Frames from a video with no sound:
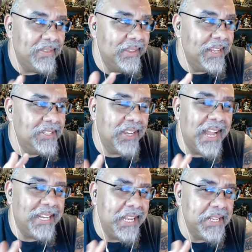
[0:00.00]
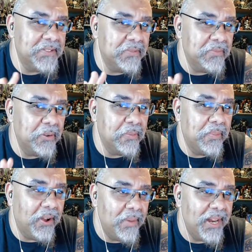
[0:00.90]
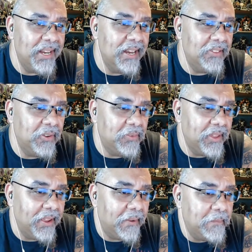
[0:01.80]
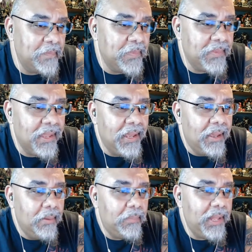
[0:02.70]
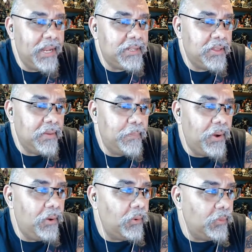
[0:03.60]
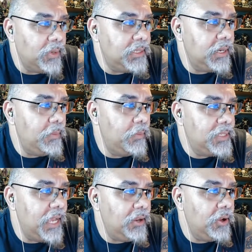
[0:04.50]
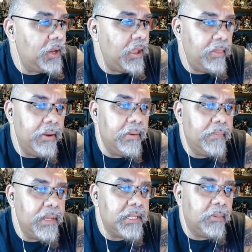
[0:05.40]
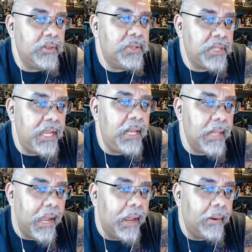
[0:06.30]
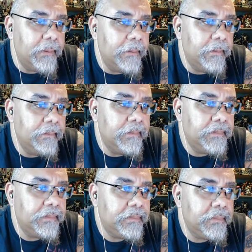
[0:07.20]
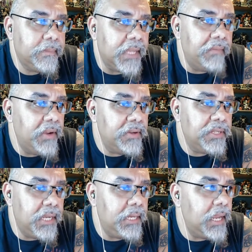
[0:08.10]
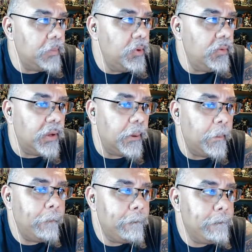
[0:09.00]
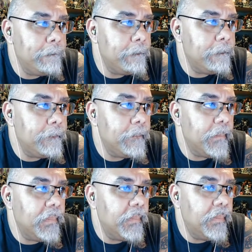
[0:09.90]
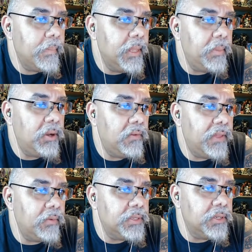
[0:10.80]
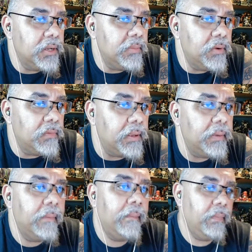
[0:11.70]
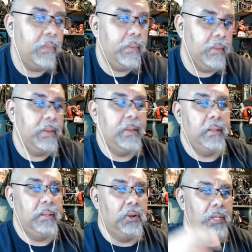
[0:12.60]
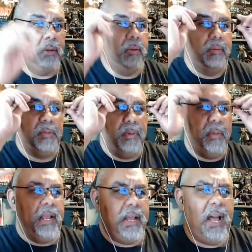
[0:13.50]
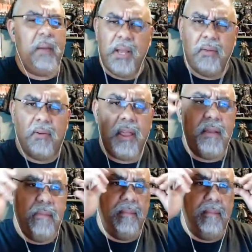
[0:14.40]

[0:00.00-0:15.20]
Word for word: It took ideas from Rollerball, but it did its own thing. Play to the Bone. Was any was that good, Heather? Has anyone seen that? I've never seen that movie. Let me know if that was a good movie. A good little, it's supposed to be a comedy, right?